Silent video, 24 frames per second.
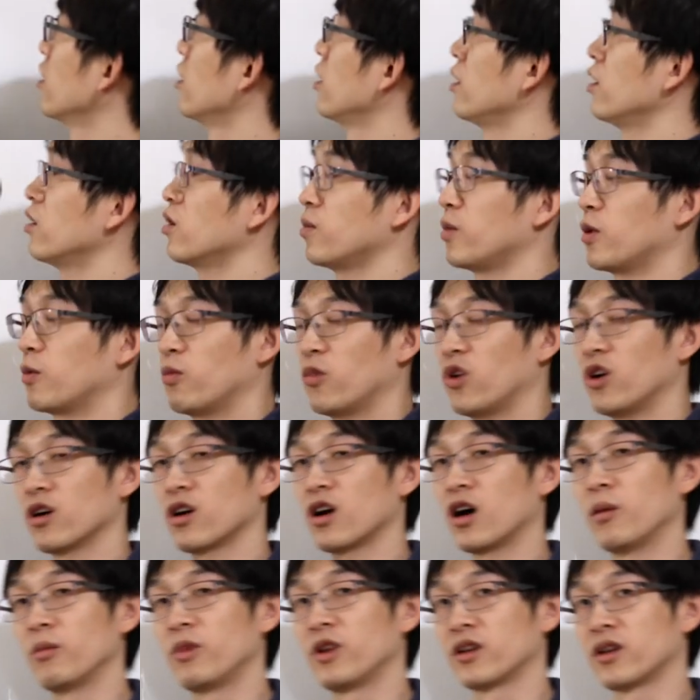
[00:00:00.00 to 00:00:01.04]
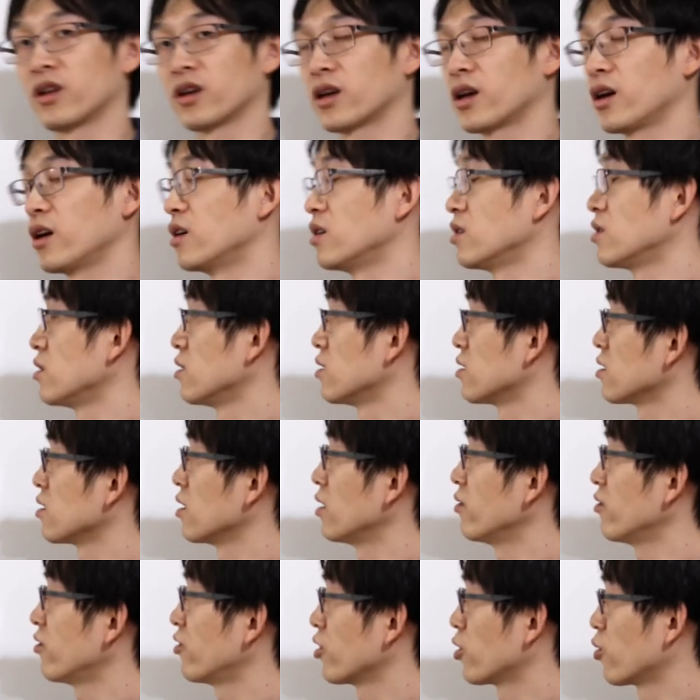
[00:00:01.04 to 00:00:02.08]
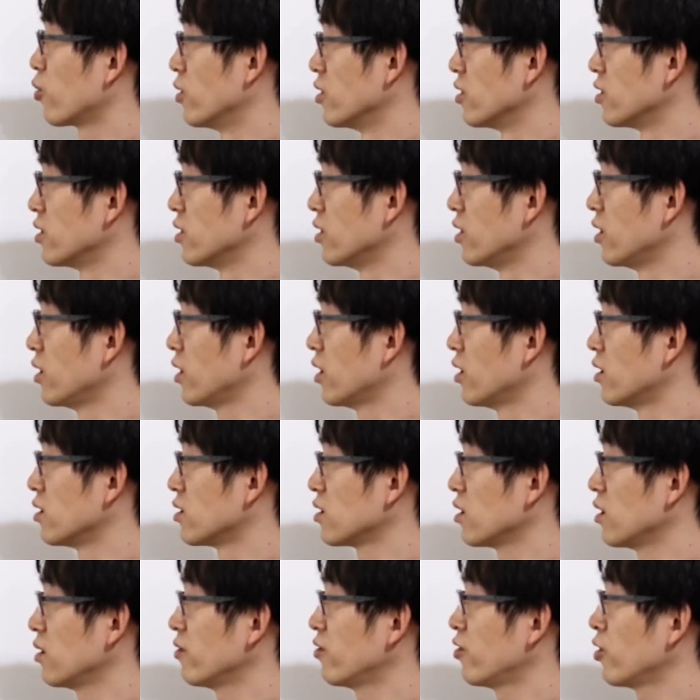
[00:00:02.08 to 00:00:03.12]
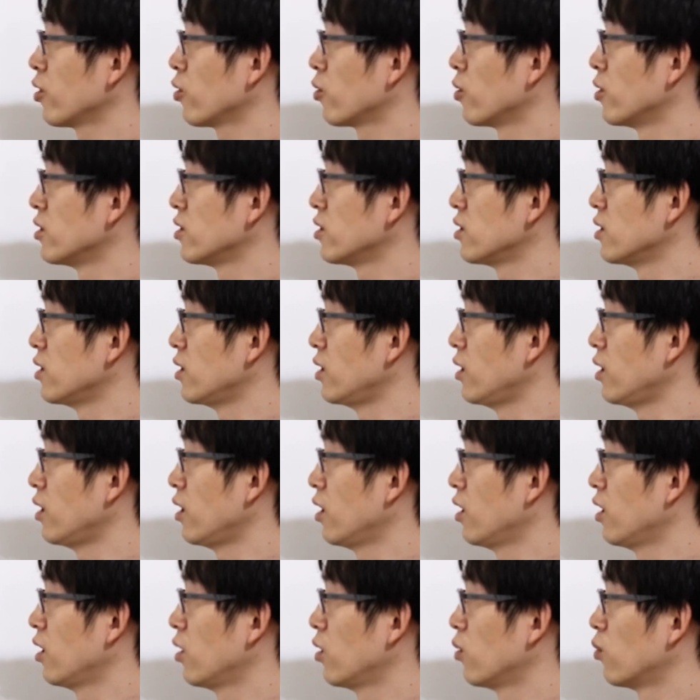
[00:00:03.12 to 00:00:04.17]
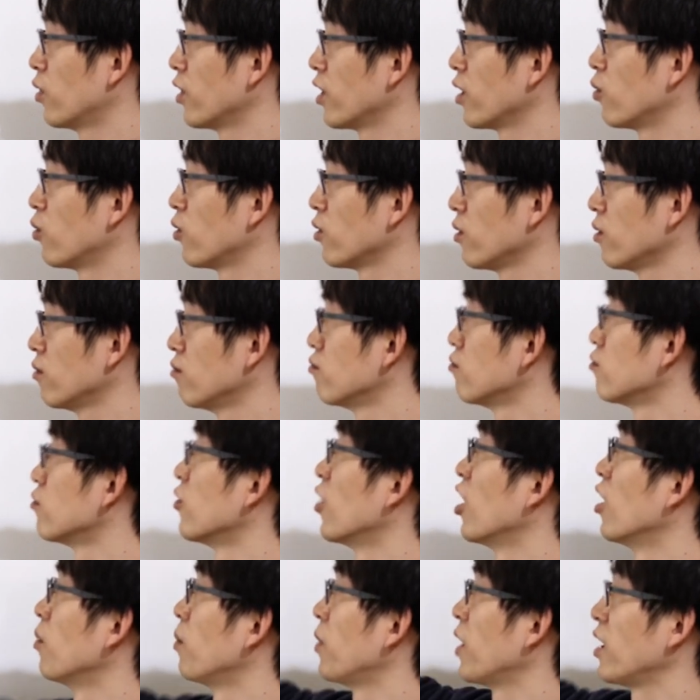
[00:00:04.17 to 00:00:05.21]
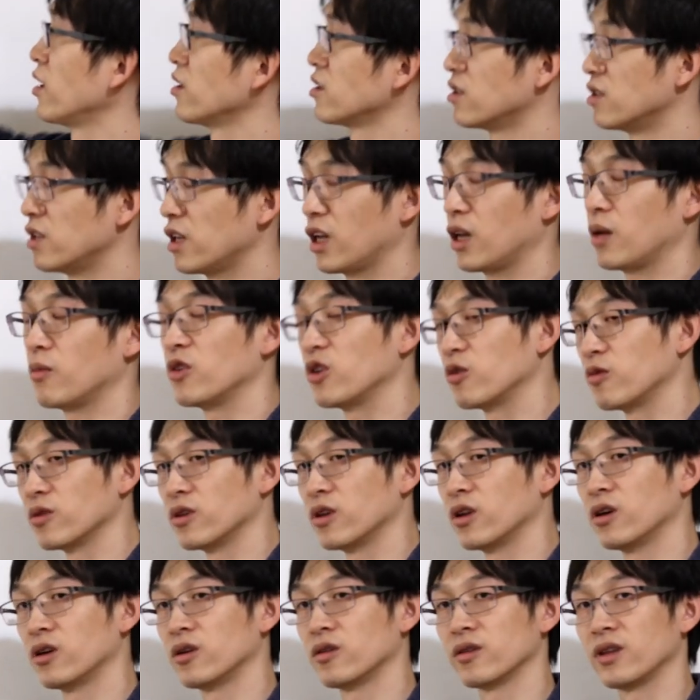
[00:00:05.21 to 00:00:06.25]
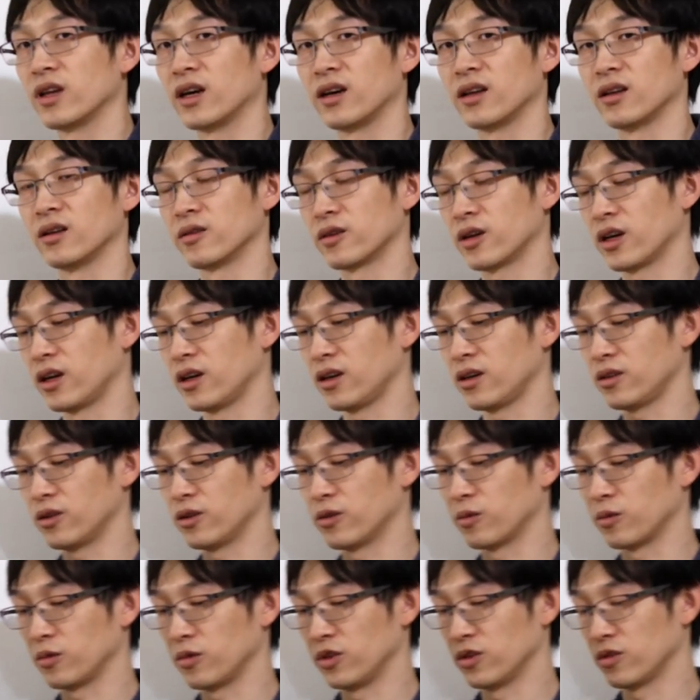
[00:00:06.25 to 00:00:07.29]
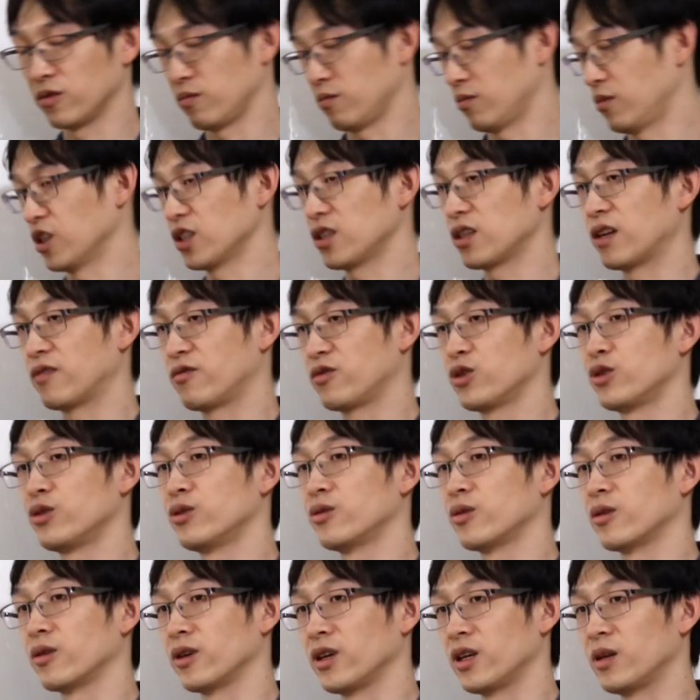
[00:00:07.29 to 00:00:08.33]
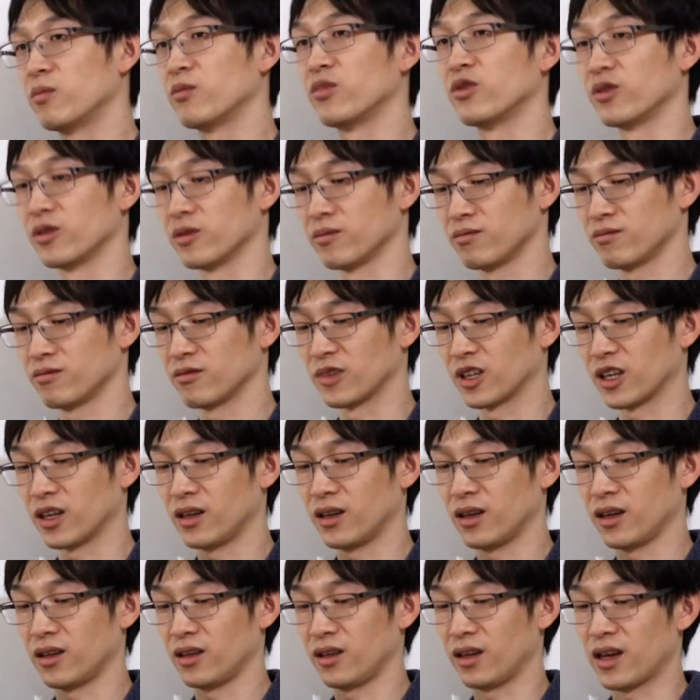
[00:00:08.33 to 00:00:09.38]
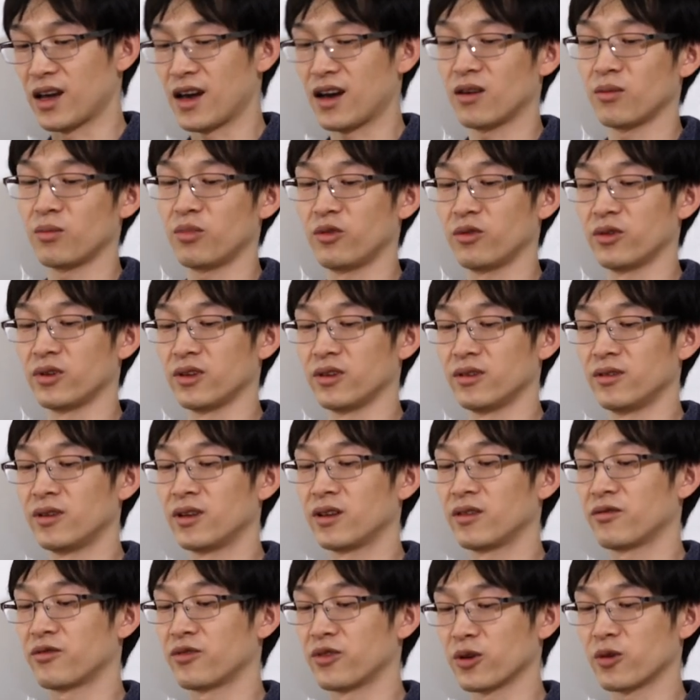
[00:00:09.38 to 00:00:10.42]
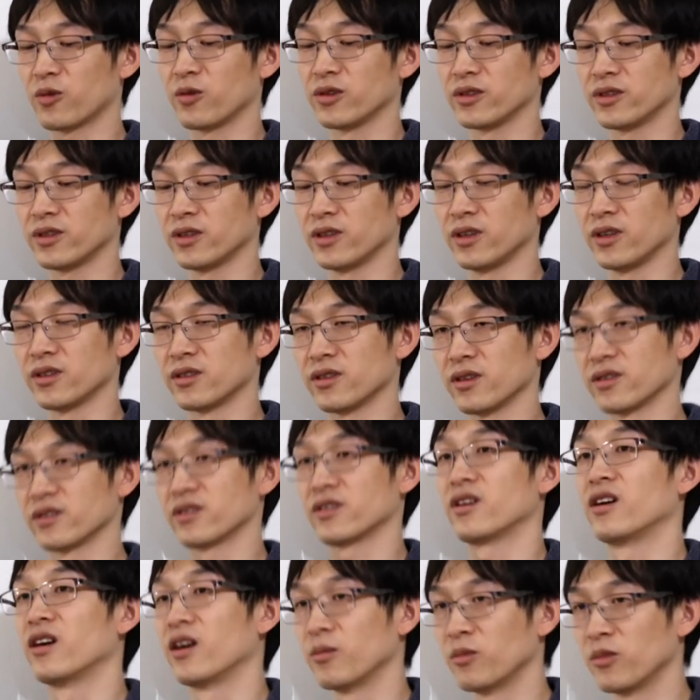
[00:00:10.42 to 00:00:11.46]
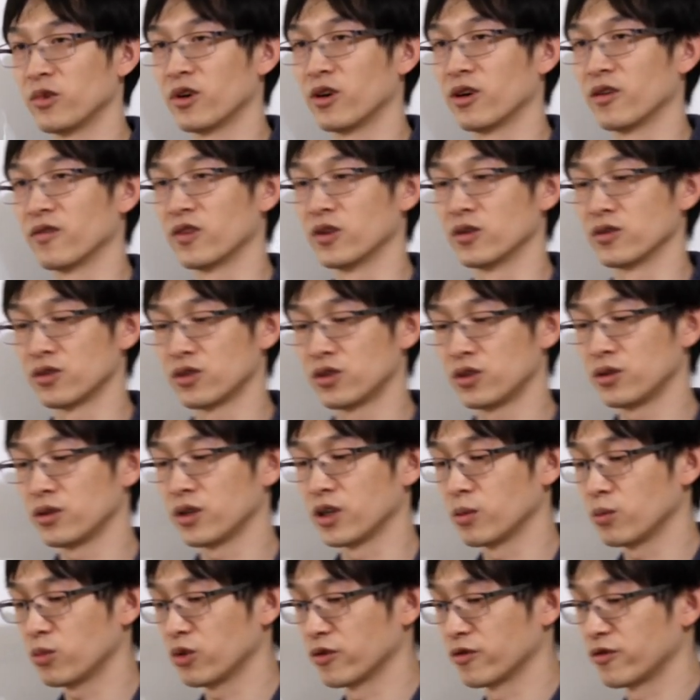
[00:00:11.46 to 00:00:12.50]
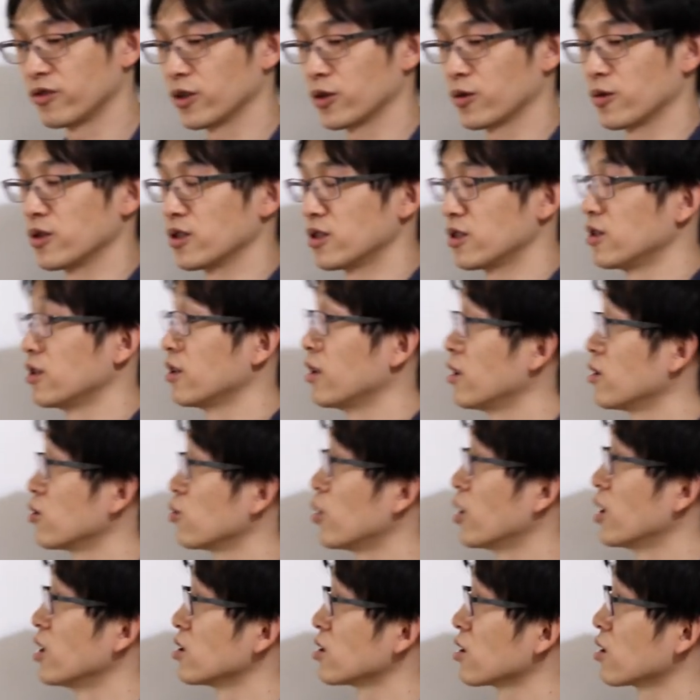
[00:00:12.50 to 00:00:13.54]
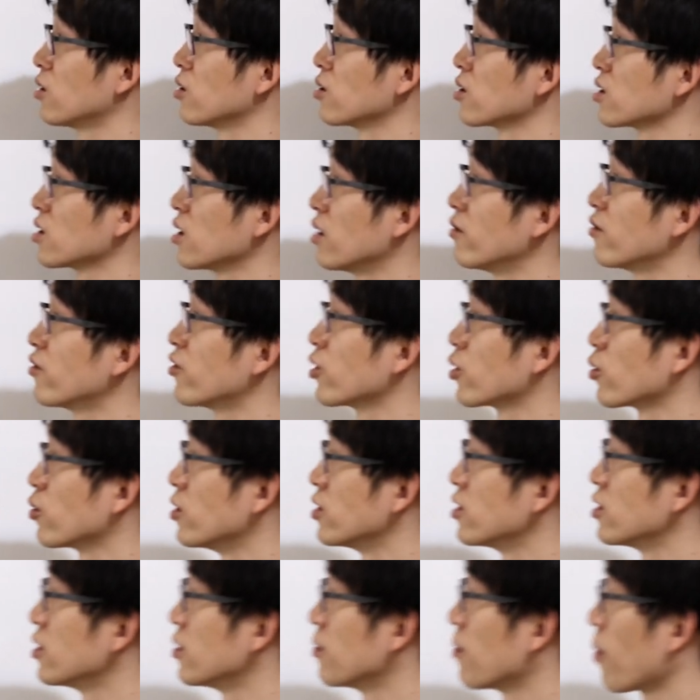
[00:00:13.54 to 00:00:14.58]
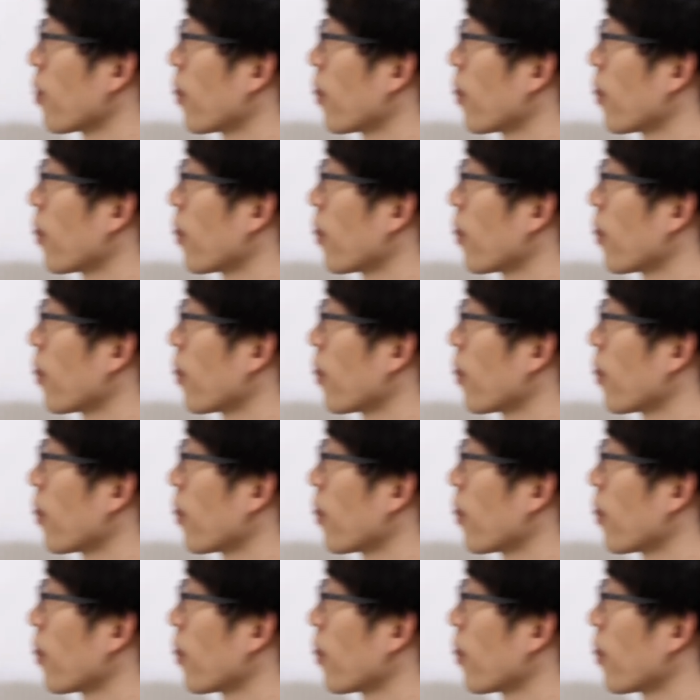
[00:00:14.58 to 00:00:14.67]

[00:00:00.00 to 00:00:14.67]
little bit more complicated case, is sum frequency. And sum frequency, well, by its name, you will know that, okay, you must have two input, okay, and the output frequency is a sum of those two input frequency. That's why it's called sum frequency.